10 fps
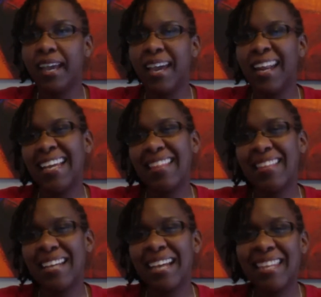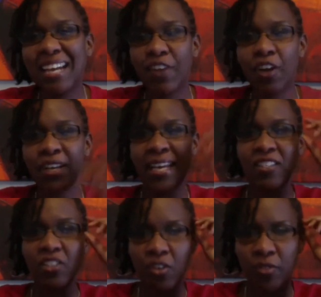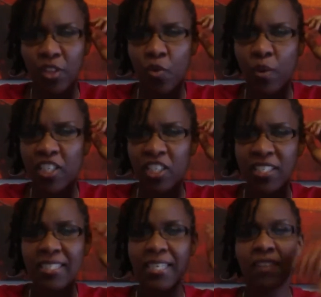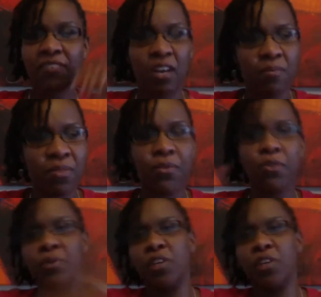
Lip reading: And I think I've already answered the questions that have come through,